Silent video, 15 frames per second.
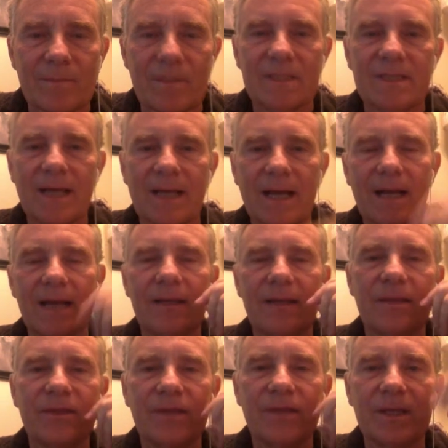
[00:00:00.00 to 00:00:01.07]
it's that kind
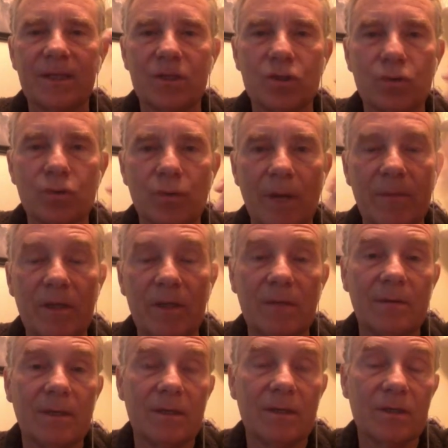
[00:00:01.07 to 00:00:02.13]
of thing that you, I
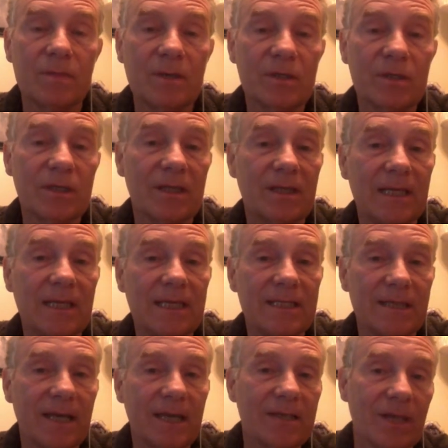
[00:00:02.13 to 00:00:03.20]
mean, especially these
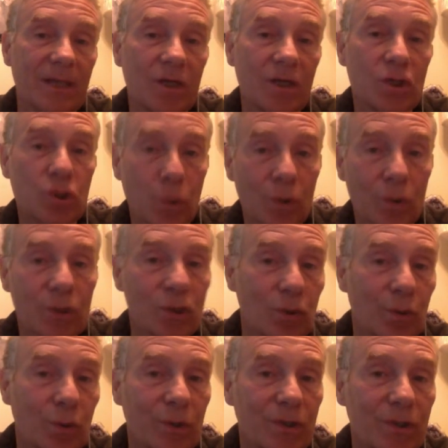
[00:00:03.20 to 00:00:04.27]
days, I think short
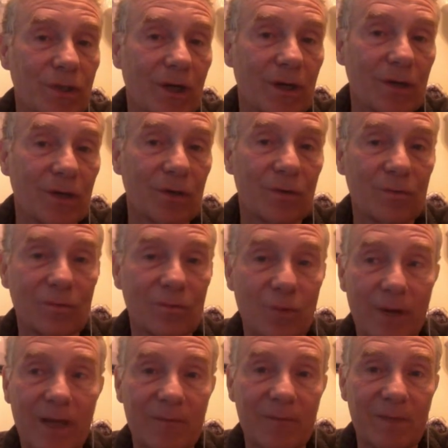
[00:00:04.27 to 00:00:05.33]
stories are
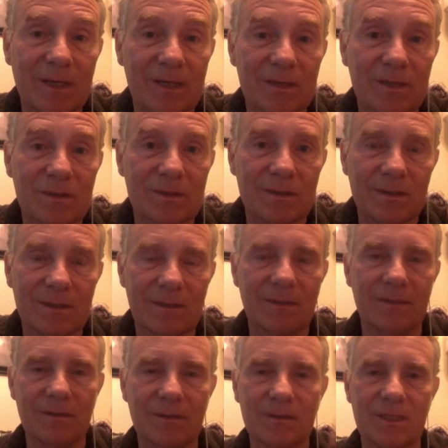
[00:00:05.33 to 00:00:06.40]
great because
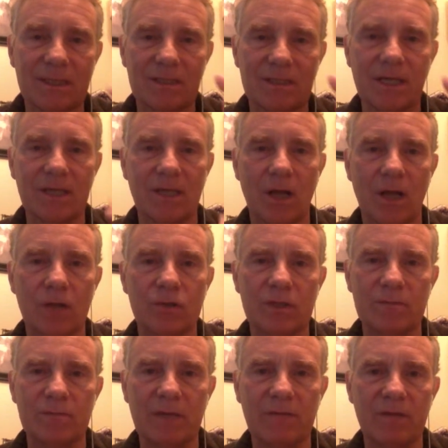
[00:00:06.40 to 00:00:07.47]
technology has
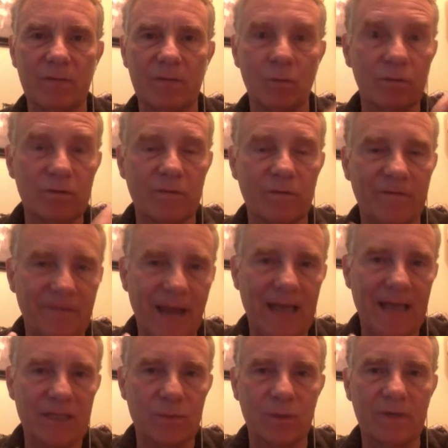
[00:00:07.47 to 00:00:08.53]
made everything move so
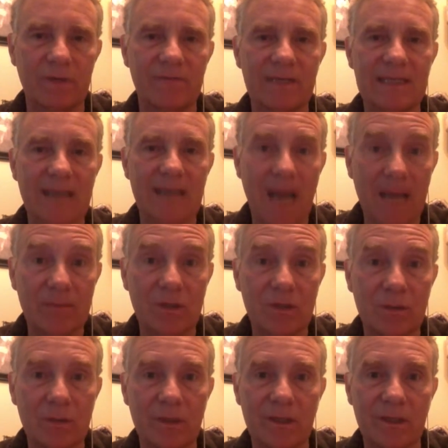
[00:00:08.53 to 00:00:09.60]
fast. We don't have any time to
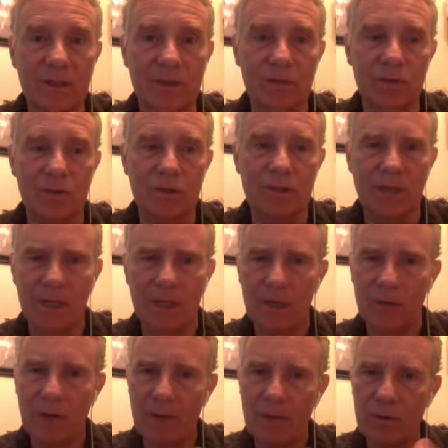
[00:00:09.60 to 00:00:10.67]
do anything. So just
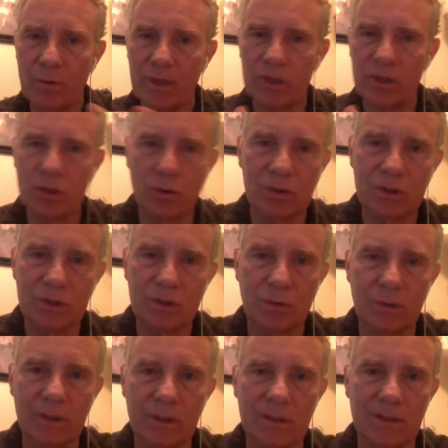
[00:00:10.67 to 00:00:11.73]
grab a quick short
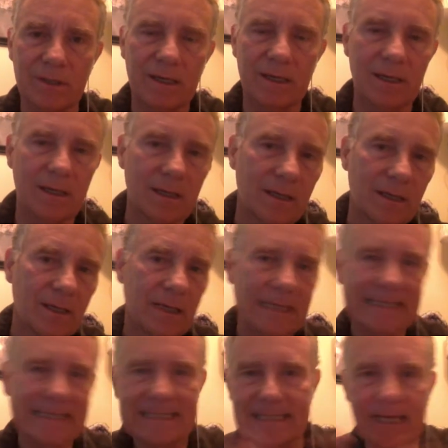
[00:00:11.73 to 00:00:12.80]
story and kind of
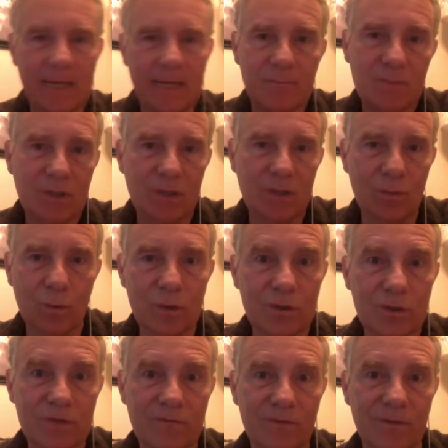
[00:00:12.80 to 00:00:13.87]
escape to the
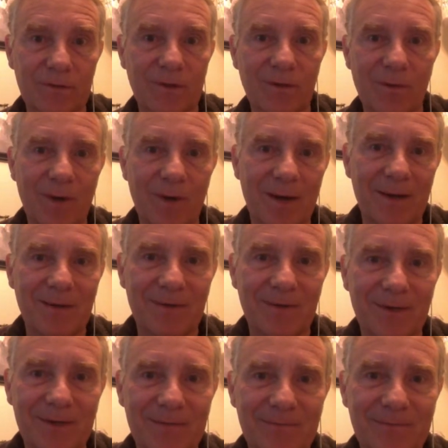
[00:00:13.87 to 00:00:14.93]
woods for a little while, right?